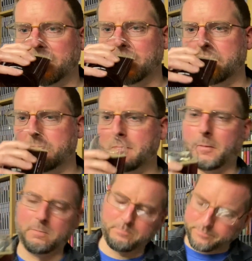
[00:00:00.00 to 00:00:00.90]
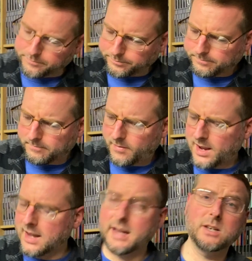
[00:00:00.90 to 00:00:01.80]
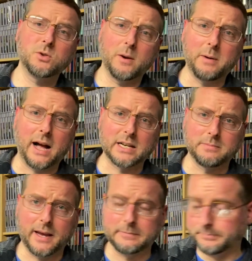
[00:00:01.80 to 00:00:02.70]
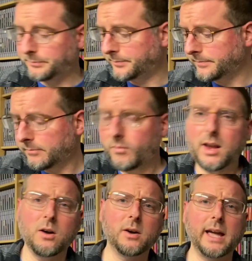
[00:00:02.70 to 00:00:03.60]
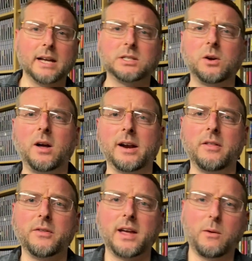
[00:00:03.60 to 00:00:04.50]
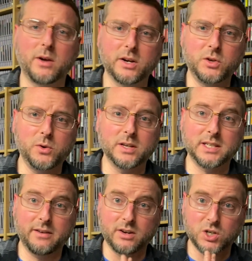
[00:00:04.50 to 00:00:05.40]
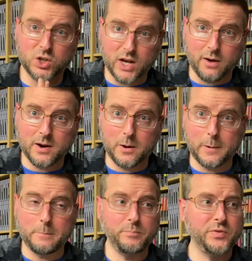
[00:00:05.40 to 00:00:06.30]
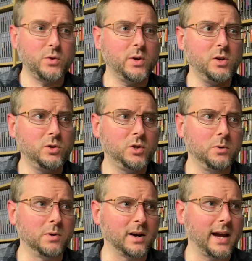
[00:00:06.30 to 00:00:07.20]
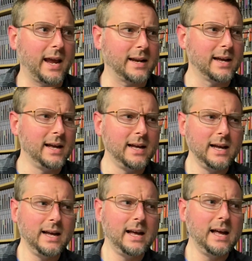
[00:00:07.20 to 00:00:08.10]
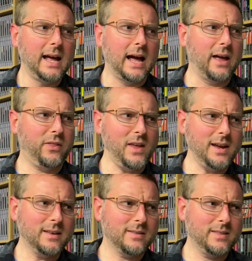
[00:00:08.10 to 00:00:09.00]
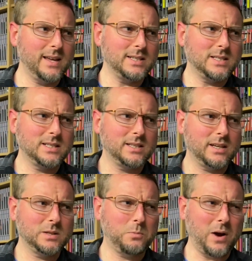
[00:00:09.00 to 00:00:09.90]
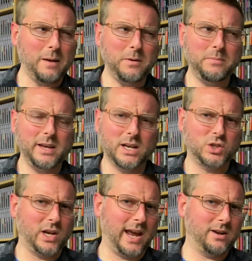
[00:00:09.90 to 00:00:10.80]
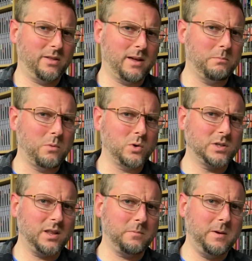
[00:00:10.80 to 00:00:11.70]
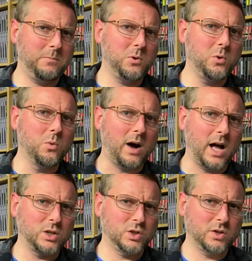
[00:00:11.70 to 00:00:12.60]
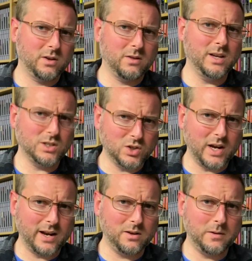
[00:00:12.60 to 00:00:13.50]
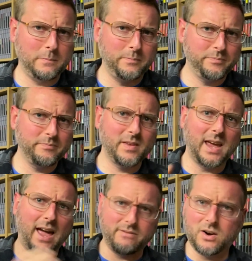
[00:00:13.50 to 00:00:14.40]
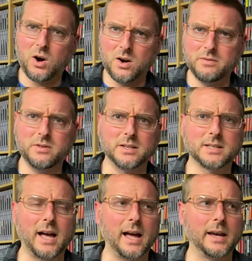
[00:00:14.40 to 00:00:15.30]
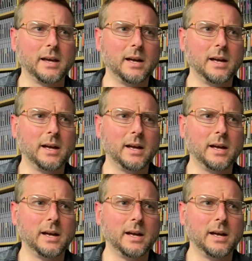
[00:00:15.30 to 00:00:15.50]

Mm. I enjoy box, man. Okay, so another thing I want to do is give a shout out to a YouTuber. And I think this is probably a channel that most of the people who watch this channel haven't heard of this guy.